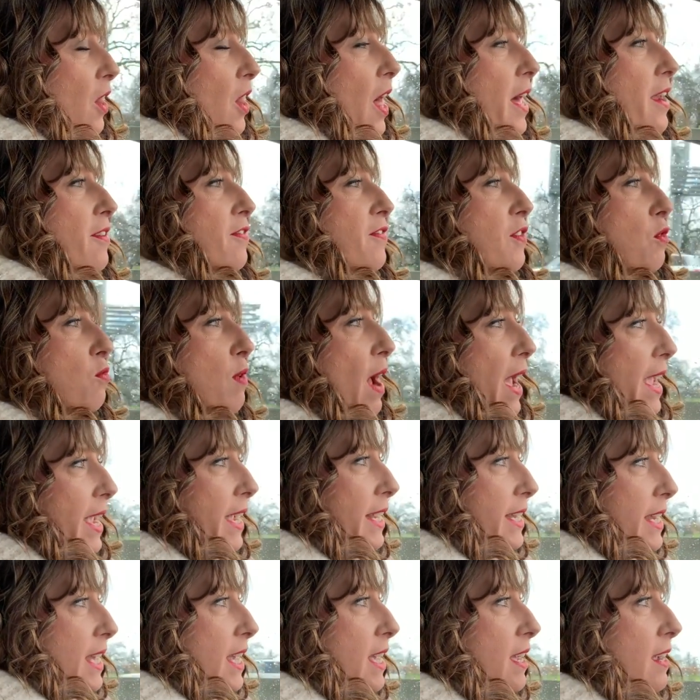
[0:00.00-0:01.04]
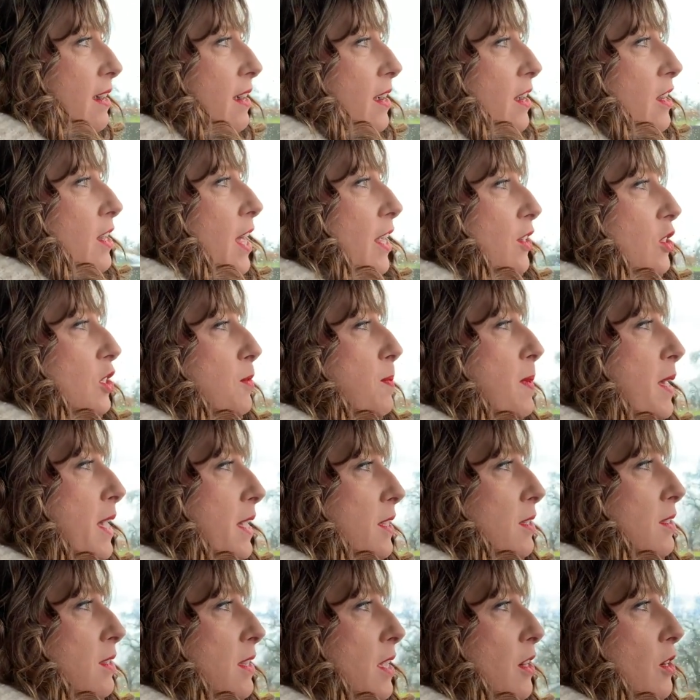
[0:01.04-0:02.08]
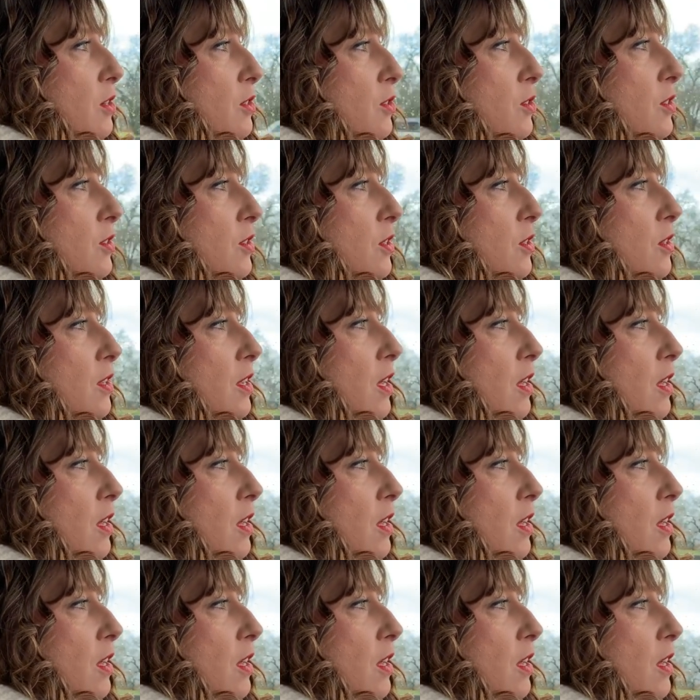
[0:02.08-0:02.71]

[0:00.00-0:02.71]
A lot of variety, not just because there's